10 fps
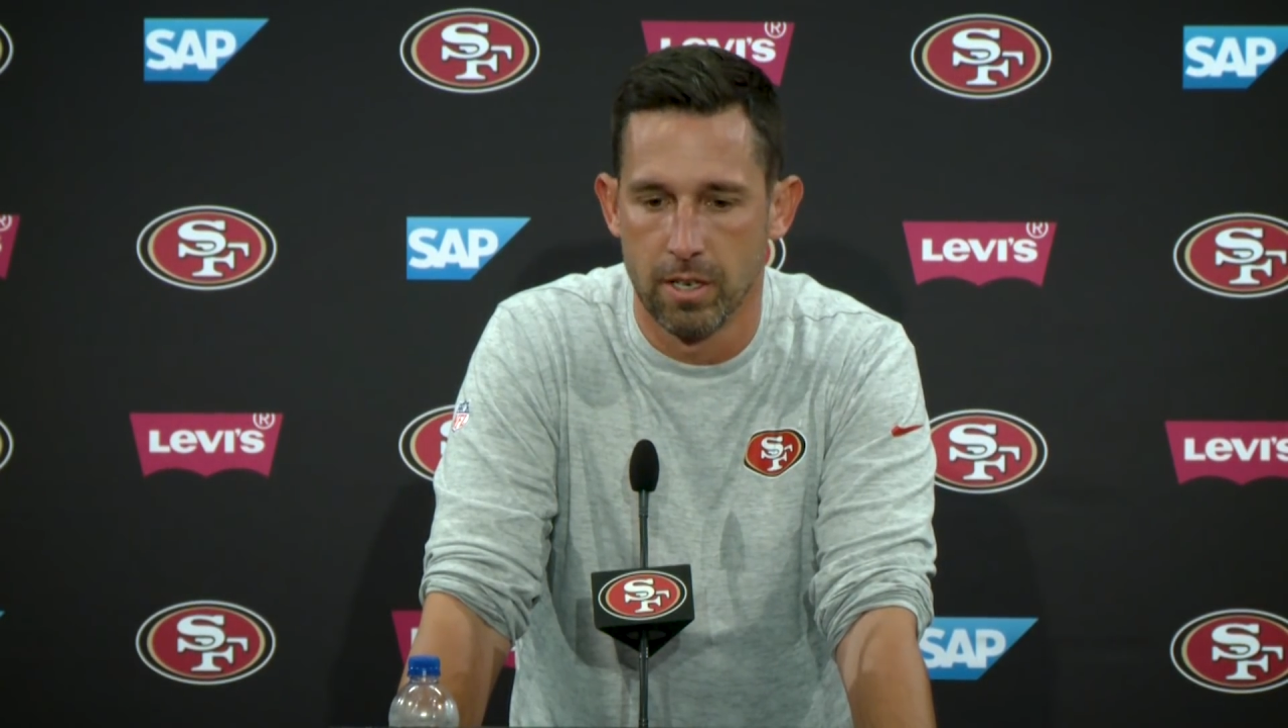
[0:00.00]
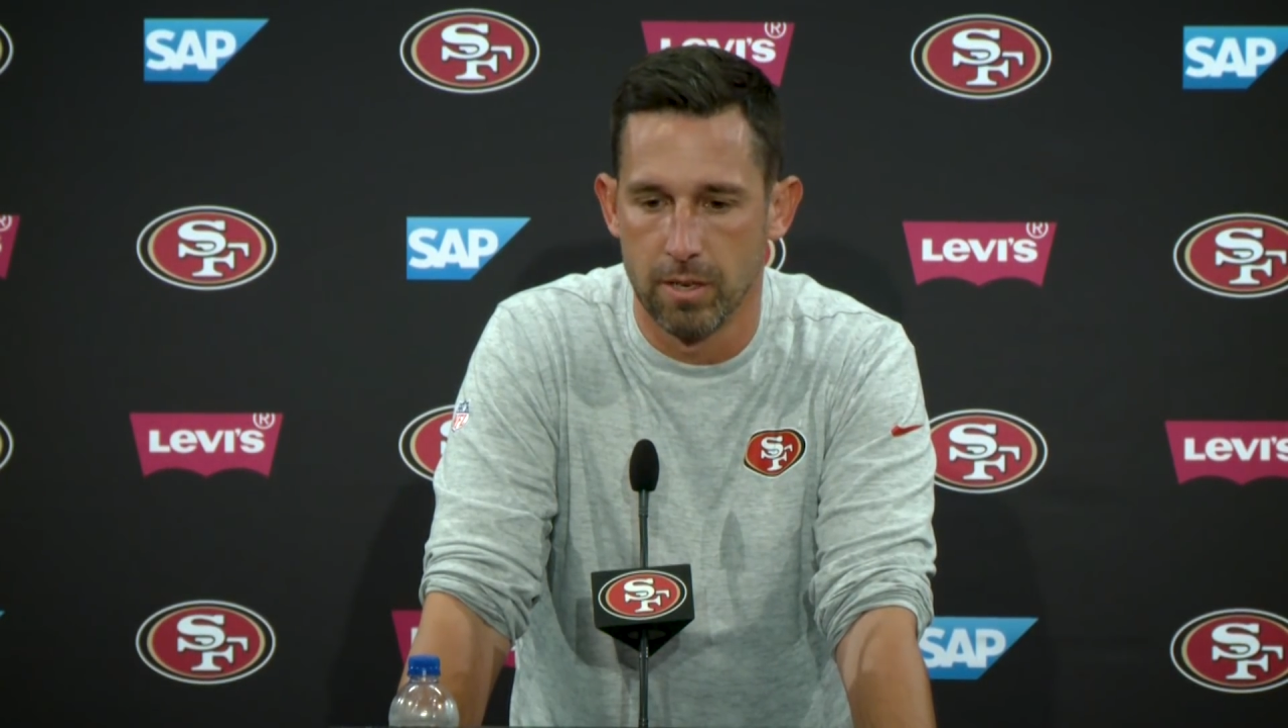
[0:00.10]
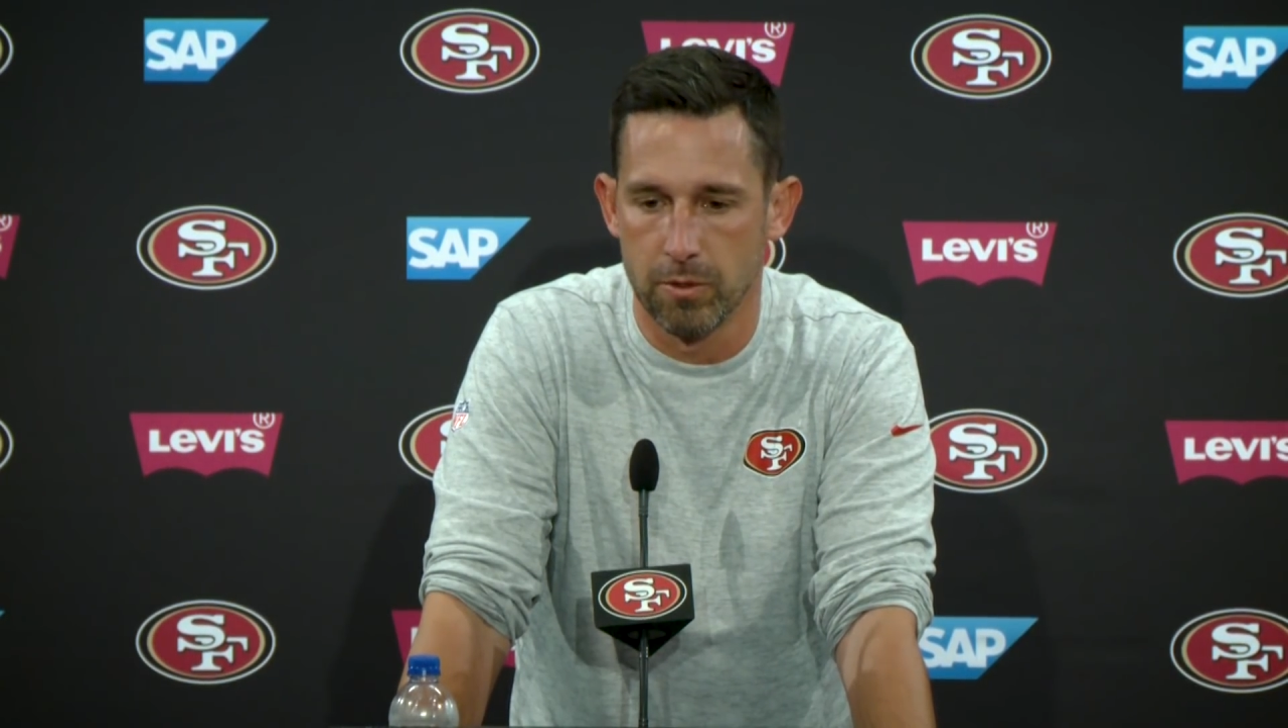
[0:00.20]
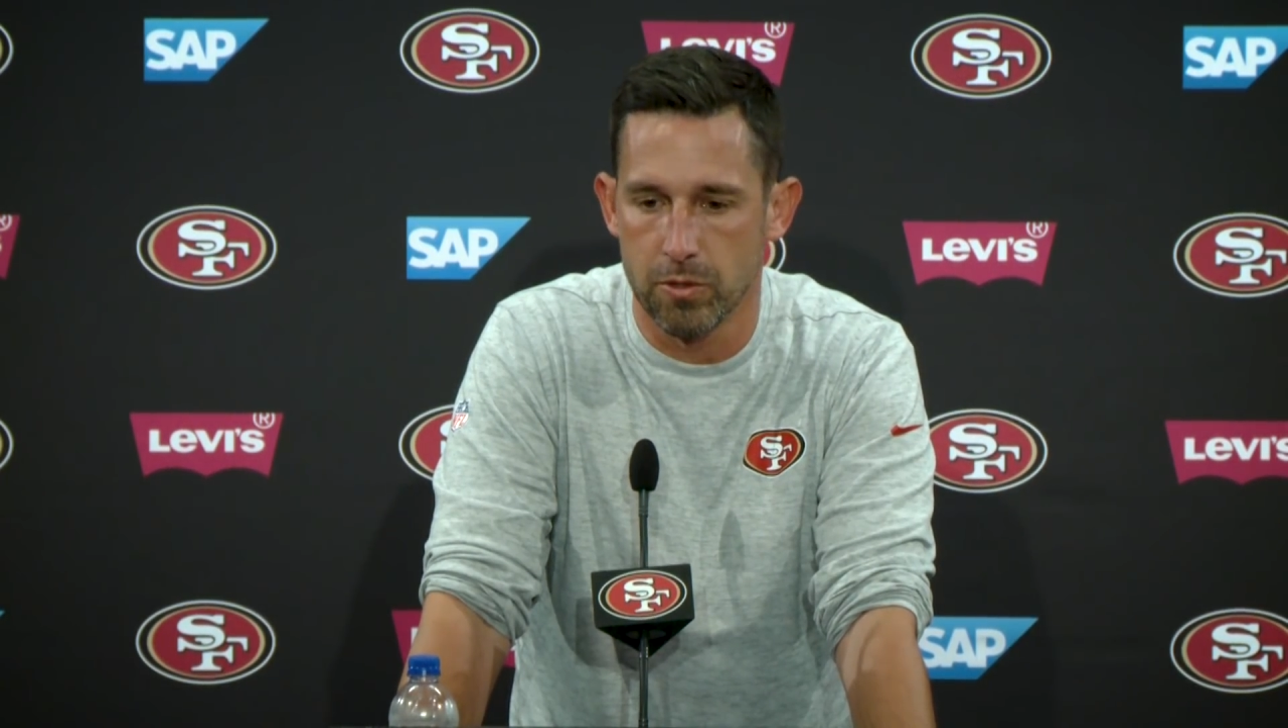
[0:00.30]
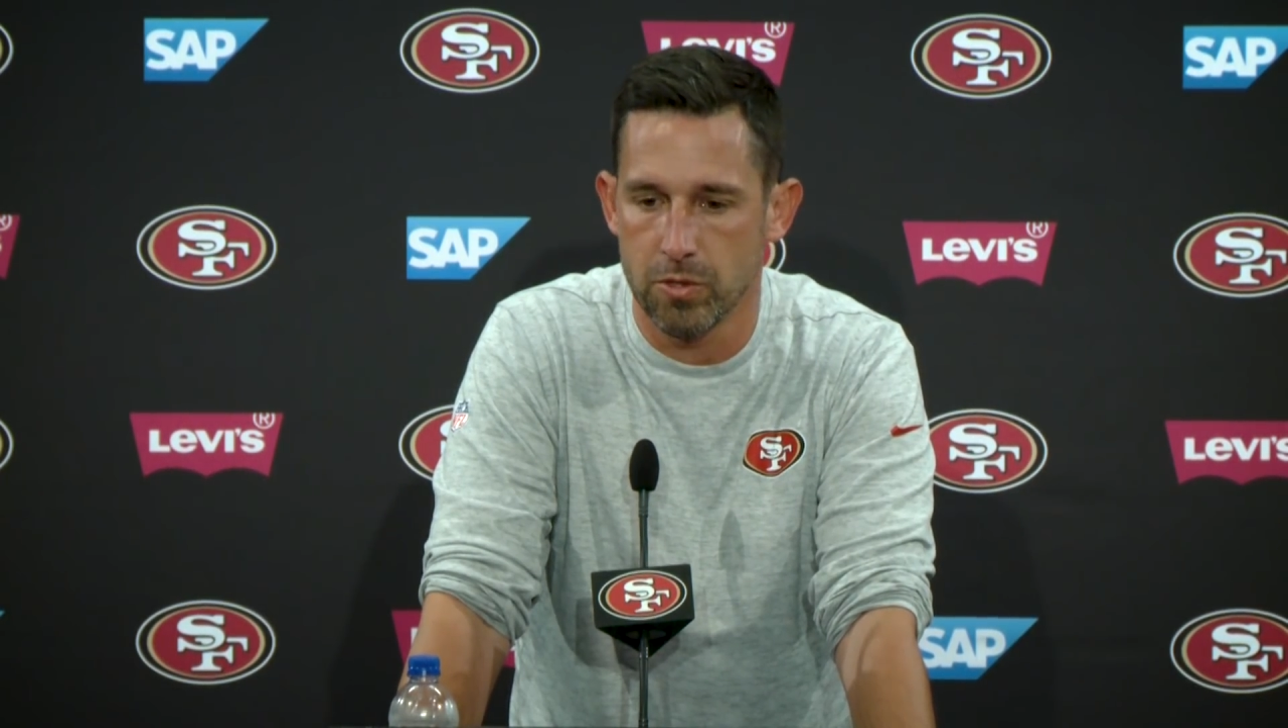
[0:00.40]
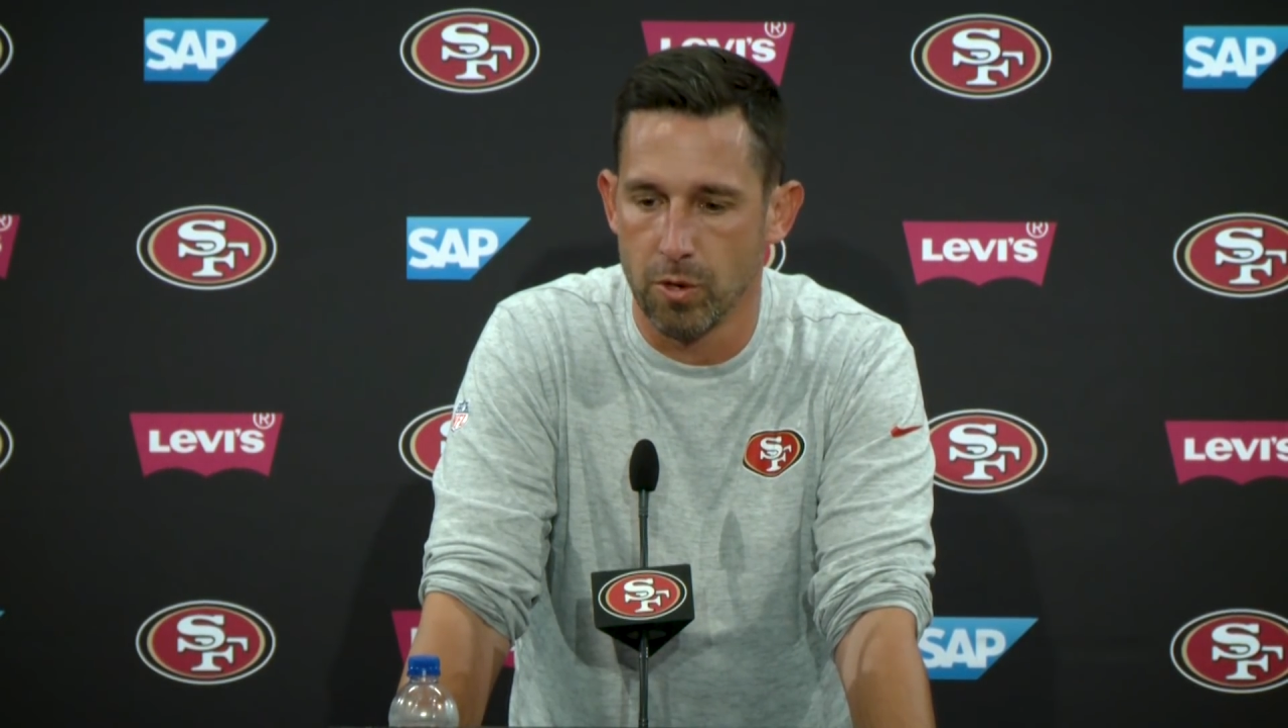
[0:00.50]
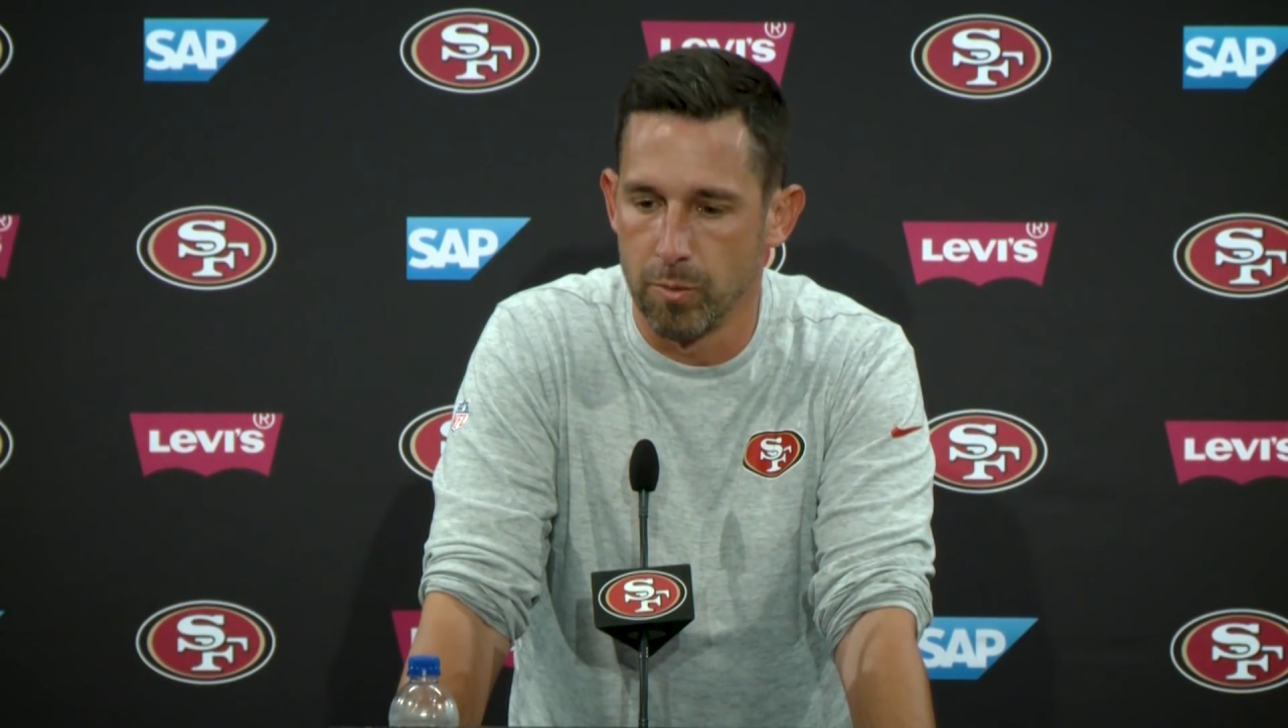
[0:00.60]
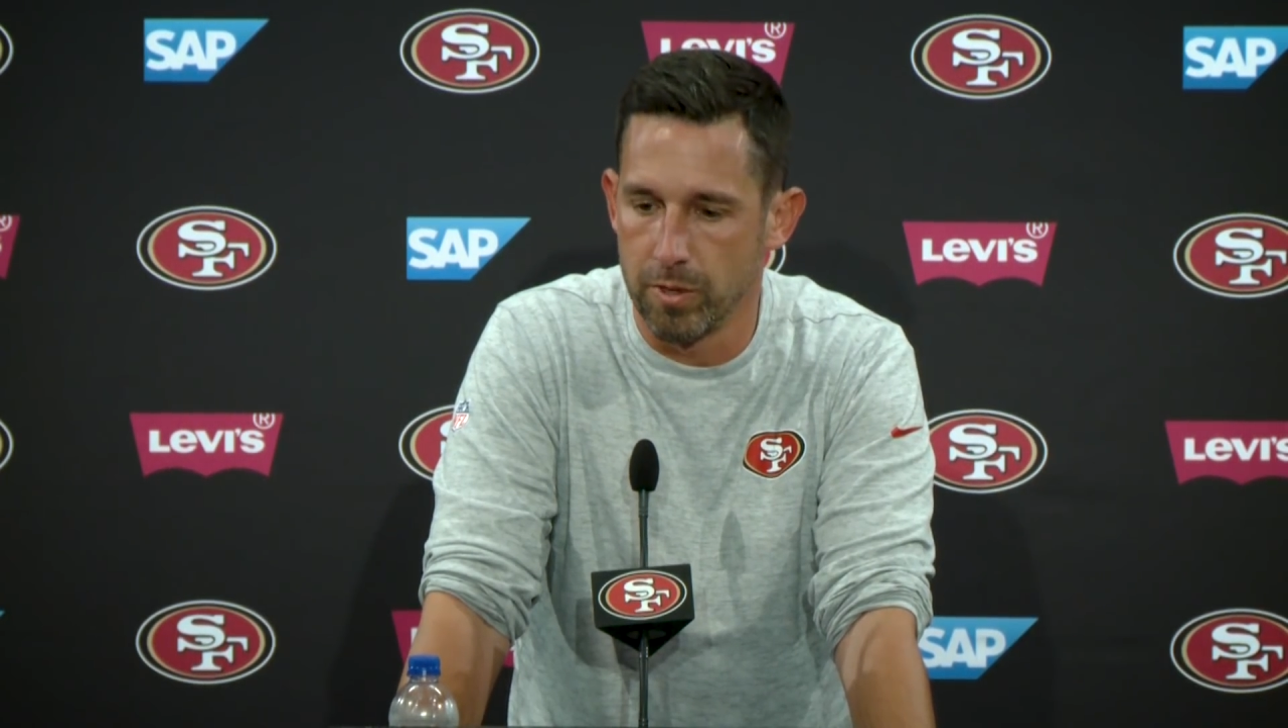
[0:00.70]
Um, there's so